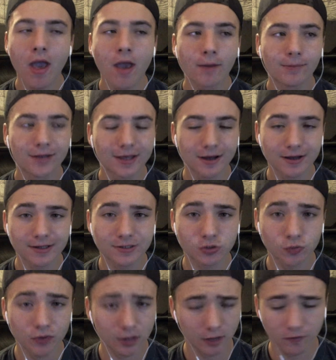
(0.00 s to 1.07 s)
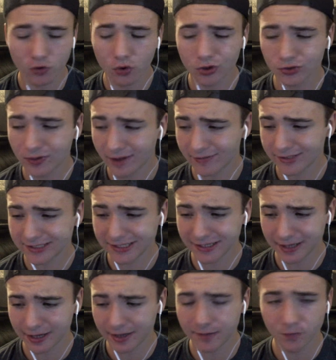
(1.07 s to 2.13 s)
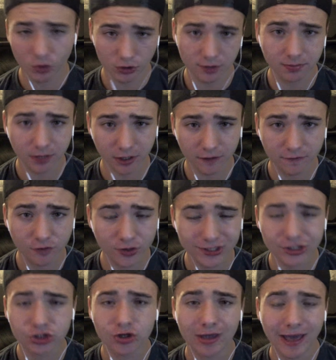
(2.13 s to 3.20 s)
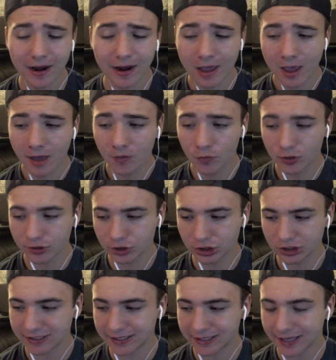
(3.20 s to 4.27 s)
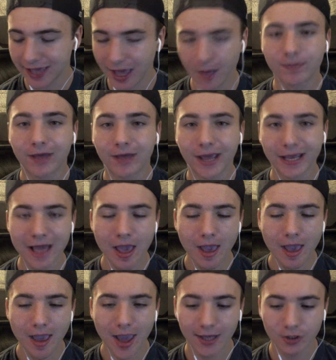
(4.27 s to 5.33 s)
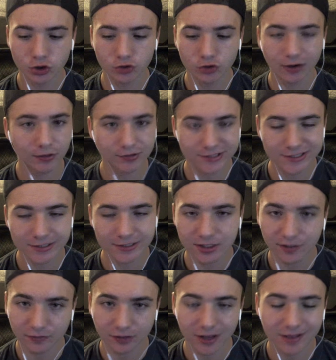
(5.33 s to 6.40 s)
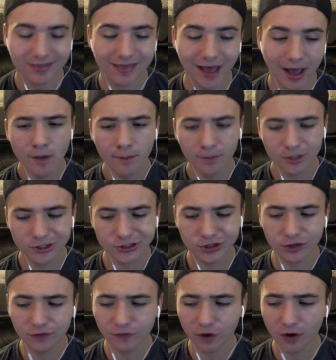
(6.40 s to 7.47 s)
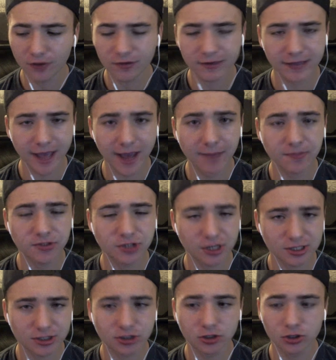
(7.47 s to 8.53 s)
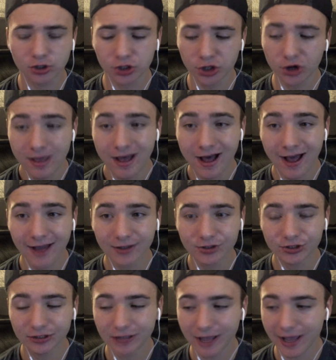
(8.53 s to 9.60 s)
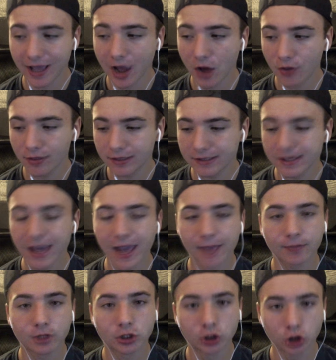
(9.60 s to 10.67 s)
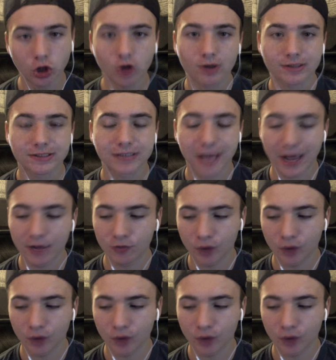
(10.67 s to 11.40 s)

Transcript: because we, of course, we haven't seen any multiplayer footage yet. We just seen campaign and trailers and stuff like that. But so far, the game does look good. I actually like how the game looks. I, I